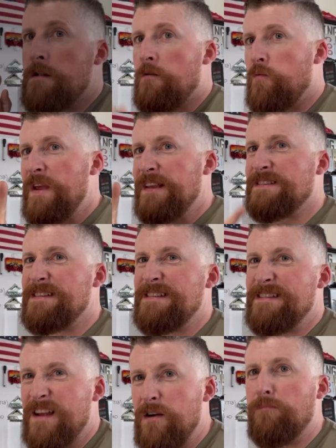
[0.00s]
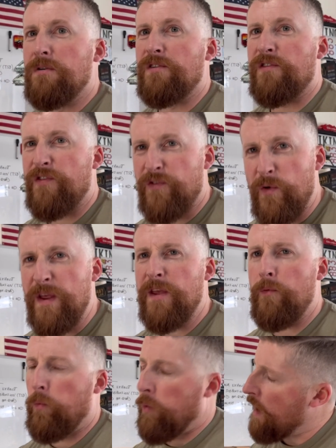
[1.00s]
Reason number 3
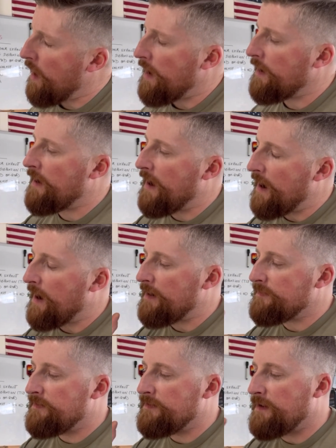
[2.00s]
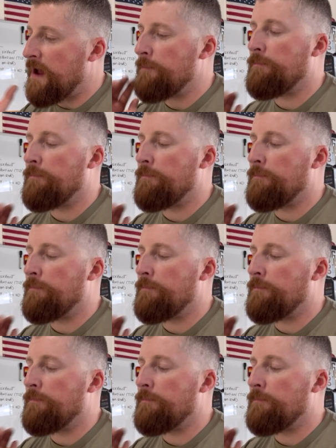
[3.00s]
why I did not